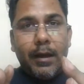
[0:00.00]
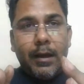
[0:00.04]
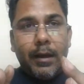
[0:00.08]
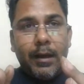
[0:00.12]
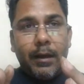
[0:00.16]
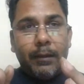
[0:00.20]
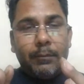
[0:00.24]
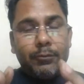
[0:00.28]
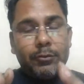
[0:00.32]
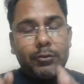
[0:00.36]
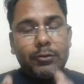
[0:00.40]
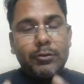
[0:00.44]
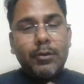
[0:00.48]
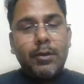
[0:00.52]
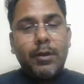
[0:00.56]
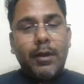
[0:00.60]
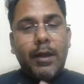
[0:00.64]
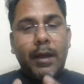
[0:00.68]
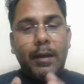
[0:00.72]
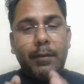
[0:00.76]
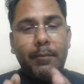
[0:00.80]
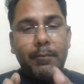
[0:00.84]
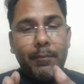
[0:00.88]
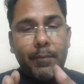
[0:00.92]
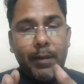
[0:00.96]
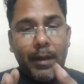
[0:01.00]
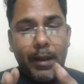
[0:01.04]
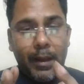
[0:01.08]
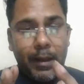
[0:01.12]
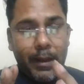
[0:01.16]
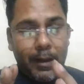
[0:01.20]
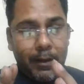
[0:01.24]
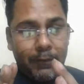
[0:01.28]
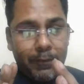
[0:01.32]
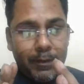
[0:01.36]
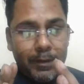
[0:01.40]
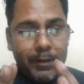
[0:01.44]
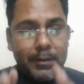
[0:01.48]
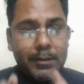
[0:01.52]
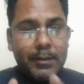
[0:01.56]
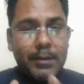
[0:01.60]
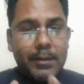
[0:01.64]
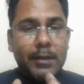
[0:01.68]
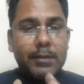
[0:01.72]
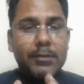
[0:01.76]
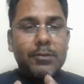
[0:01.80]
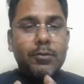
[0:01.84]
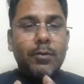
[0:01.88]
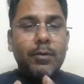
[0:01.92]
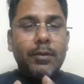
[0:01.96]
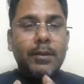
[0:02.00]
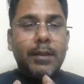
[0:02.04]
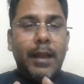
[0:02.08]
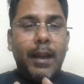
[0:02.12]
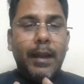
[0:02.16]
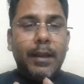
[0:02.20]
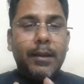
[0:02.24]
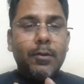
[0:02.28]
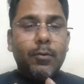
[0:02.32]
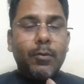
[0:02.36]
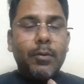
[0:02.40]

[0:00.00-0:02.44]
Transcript: I'm sure I have a trust on that.